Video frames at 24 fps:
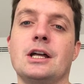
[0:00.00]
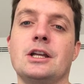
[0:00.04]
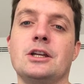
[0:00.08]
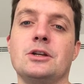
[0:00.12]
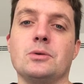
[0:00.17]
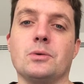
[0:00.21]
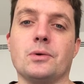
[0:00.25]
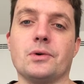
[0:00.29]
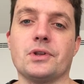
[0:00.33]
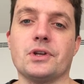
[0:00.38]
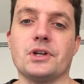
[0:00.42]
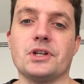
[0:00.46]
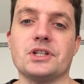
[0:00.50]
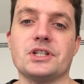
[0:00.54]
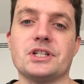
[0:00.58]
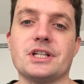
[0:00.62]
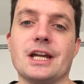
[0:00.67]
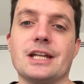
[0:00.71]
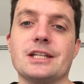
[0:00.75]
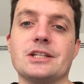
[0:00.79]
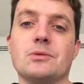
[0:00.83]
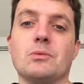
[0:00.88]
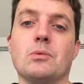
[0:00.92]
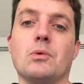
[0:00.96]
Northerners
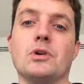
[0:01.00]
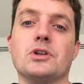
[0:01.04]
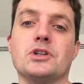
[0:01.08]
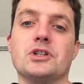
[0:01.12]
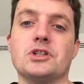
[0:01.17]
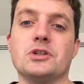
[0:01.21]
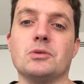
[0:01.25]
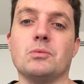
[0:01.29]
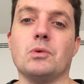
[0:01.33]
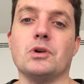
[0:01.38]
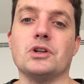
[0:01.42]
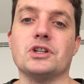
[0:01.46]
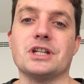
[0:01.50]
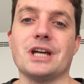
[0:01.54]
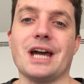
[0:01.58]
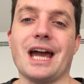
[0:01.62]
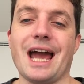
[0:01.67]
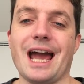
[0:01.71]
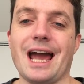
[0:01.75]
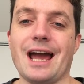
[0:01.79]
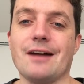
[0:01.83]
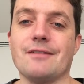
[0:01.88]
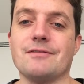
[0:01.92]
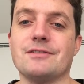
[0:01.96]
tended to want to
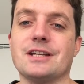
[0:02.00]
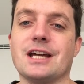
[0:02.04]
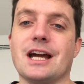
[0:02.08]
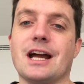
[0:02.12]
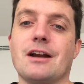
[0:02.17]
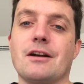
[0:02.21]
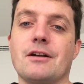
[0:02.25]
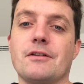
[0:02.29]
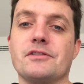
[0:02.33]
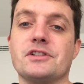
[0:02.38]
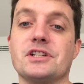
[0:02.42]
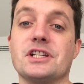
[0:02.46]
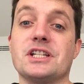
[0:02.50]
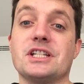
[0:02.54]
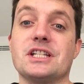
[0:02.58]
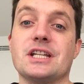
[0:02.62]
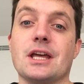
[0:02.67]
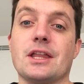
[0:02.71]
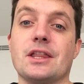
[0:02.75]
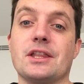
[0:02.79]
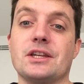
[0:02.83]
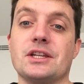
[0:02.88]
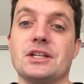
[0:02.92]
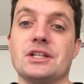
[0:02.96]
have tariffs and
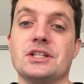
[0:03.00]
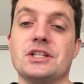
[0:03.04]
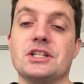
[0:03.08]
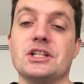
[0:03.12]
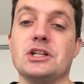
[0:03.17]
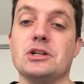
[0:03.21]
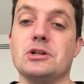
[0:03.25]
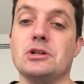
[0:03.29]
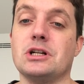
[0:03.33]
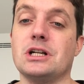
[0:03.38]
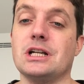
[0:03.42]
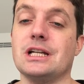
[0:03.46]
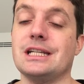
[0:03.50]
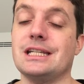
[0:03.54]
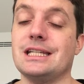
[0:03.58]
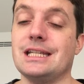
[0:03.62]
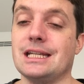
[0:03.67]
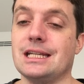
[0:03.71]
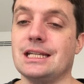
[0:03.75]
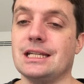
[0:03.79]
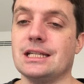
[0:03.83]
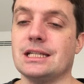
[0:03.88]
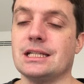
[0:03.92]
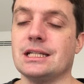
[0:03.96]
Southerners usually
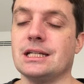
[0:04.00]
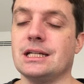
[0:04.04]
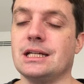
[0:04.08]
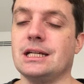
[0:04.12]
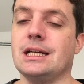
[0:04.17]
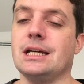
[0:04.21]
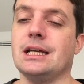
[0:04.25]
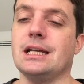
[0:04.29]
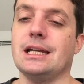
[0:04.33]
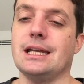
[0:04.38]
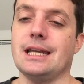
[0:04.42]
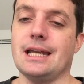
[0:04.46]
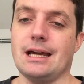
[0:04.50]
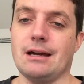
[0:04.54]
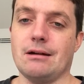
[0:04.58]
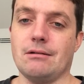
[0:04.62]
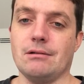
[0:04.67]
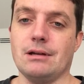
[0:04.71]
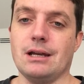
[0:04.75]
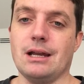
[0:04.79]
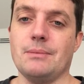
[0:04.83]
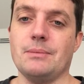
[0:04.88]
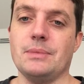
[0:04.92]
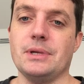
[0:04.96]
didn't. Now
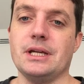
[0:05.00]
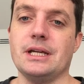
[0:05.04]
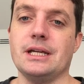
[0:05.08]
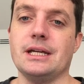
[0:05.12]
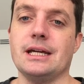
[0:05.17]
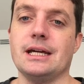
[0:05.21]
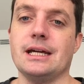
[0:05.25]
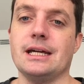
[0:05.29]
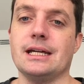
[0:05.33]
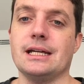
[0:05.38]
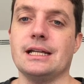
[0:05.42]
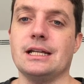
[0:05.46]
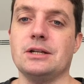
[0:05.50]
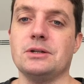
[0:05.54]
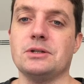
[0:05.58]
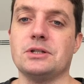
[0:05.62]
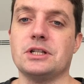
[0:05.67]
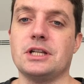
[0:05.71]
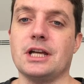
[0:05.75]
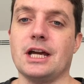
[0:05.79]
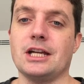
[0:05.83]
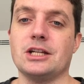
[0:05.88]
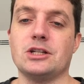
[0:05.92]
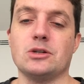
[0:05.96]
let me
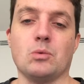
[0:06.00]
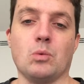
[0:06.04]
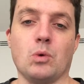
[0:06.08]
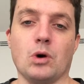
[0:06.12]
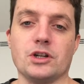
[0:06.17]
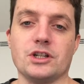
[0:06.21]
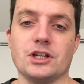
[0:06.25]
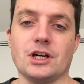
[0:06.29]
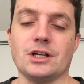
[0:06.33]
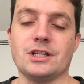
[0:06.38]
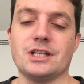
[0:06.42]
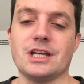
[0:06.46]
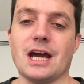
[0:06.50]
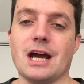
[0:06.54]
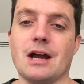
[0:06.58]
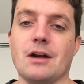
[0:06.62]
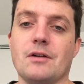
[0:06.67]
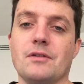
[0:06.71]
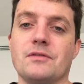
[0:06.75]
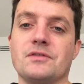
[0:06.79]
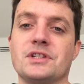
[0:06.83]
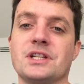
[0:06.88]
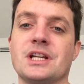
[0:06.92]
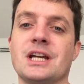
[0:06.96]
elucidate, what are
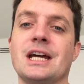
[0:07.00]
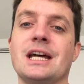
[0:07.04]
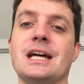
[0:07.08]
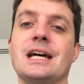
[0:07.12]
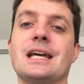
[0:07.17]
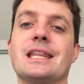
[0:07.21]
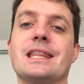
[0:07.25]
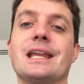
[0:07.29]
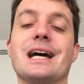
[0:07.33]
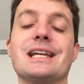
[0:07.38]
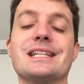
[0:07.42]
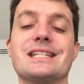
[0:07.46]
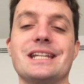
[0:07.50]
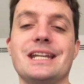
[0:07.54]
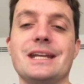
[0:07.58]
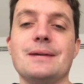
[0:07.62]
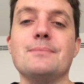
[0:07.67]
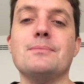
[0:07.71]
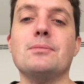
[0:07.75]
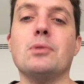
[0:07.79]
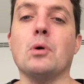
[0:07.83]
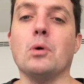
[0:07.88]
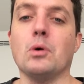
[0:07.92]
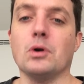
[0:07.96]
tariffs? That's an
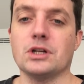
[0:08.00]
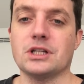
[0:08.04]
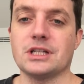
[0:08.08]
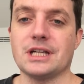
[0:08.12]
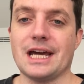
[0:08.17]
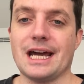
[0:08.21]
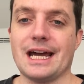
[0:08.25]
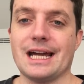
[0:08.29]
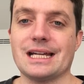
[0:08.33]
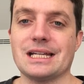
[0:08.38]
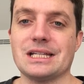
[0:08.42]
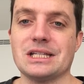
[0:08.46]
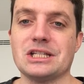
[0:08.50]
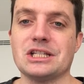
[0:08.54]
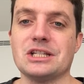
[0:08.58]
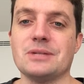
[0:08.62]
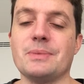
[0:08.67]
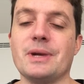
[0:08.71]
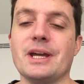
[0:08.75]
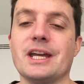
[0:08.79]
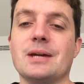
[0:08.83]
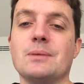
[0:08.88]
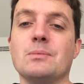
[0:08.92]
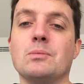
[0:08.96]
import tax to
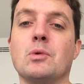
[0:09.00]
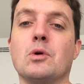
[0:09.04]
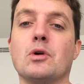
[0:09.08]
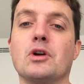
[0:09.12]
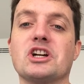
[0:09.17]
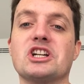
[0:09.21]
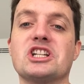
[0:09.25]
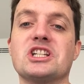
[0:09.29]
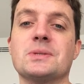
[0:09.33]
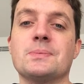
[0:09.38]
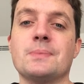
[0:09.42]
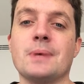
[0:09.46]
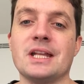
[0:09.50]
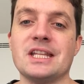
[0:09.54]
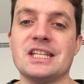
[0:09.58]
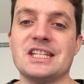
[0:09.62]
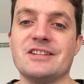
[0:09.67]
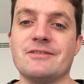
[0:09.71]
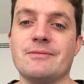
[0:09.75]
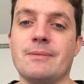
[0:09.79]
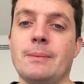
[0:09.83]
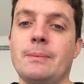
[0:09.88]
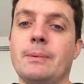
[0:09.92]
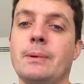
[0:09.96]
make it more
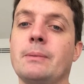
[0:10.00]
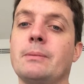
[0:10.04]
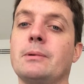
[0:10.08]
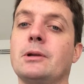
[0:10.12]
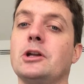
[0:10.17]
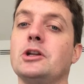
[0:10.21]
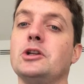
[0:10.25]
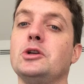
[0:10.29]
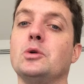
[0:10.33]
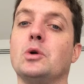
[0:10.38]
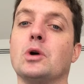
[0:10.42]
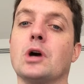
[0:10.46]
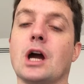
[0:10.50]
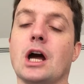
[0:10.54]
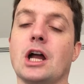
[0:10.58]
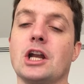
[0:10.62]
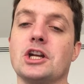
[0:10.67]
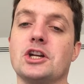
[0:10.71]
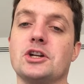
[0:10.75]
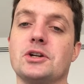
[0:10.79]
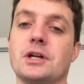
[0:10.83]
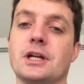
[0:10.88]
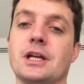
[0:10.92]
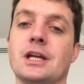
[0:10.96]
expensive for people in your
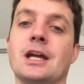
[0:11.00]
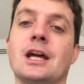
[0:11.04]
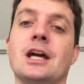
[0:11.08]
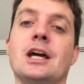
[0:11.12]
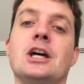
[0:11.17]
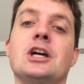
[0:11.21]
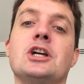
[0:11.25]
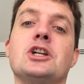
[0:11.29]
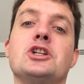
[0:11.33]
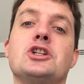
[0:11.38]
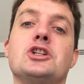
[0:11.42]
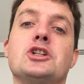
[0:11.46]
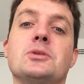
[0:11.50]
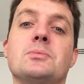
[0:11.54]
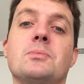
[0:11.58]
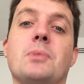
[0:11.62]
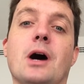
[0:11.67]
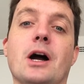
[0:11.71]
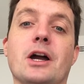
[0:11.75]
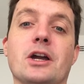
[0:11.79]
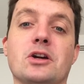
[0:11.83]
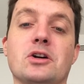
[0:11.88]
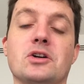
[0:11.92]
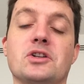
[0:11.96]
country to
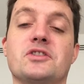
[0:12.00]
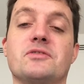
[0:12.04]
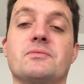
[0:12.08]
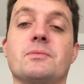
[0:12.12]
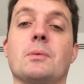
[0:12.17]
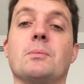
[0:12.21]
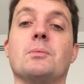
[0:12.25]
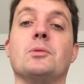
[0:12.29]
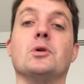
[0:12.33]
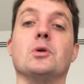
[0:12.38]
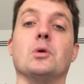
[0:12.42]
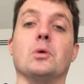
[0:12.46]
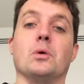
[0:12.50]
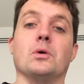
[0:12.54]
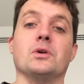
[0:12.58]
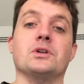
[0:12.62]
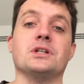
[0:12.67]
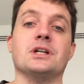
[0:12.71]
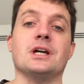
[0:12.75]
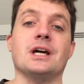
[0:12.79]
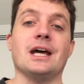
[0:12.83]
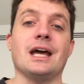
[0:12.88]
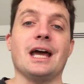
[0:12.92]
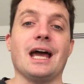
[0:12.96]
buy goods from abroad,
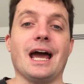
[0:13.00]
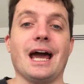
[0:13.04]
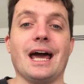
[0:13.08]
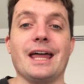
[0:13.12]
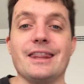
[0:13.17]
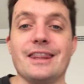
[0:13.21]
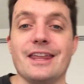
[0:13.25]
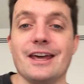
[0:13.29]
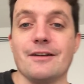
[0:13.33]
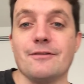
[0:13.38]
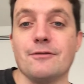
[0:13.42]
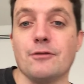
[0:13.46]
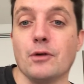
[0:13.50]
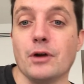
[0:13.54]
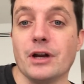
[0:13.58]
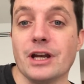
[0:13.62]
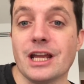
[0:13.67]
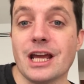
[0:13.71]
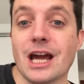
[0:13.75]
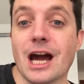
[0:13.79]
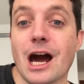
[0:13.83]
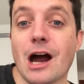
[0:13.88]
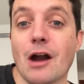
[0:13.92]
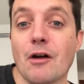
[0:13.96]
and therefore
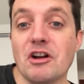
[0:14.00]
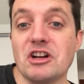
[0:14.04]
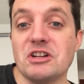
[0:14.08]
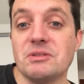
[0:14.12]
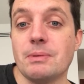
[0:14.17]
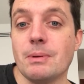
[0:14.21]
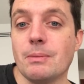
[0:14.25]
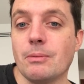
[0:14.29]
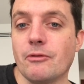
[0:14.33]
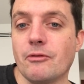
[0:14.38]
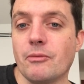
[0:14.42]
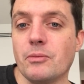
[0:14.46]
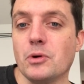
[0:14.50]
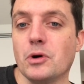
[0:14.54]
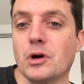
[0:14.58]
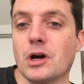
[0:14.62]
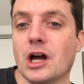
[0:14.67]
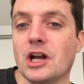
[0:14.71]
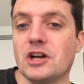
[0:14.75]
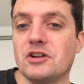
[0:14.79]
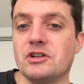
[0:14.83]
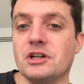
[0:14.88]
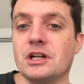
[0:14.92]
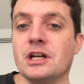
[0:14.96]
encourage people from your
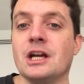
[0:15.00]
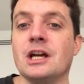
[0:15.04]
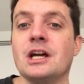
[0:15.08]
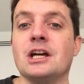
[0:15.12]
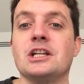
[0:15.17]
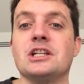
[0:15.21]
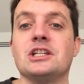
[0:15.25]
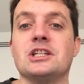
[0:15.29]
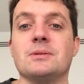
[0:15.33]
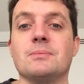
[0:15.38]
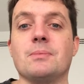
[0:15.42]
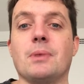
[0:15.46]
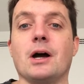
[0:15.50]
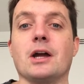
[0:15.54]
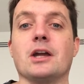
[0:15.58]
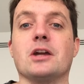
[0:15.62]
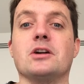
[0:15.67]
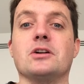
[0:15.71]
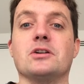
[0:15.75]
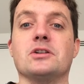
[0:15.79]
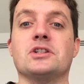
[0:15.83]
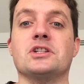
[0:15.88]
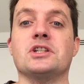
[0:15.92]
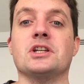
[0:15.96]
country to buy
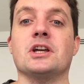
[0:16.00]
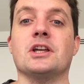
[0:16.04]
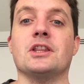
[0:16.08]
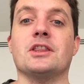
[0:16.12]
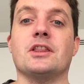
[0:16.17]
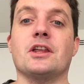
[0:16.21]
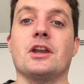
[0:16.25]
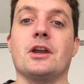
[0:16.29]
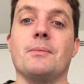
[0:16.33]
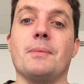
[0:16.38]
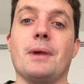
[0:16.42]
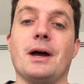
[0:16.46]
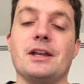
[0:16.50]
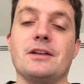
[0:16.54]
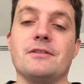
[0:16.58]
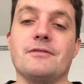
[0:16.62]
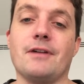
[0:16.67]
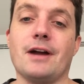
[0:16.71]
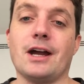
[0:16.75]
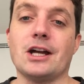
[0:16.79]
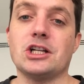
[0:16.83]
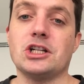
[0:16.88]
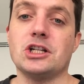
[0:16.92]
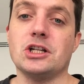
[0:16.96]
goods that are
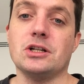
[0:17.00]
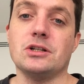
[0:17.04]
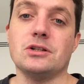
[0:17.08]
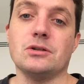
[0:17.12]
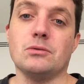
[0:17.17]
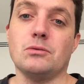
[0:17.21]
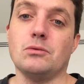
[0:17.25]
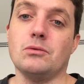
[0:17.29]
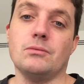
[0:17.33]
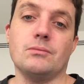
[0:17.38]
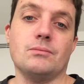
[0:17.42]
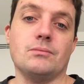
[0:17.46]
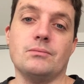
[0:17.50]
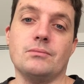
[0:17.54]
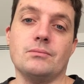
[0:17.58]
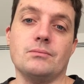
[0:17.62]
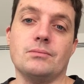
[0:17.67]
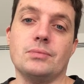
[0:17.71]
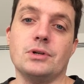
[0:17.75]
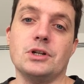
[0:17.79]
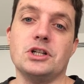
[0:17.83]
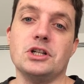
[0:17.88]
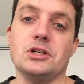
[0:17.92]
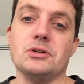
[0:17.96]
manufactured or
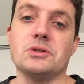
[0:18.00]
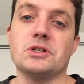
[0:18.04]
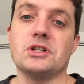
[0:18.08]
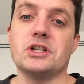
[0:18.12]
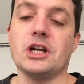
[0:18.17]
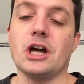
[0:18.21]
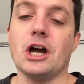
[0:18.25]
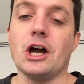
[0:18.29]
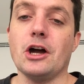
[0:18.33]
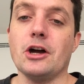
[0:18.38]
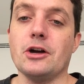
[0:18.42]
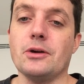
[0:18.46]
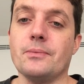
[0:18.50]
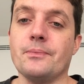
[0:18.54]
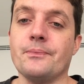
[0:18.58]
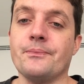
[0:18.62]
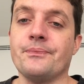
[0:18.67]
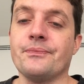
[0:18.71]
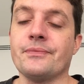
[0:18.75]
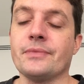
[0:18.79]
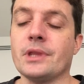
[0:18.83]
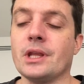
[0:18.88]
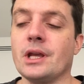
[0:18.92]
produced at home.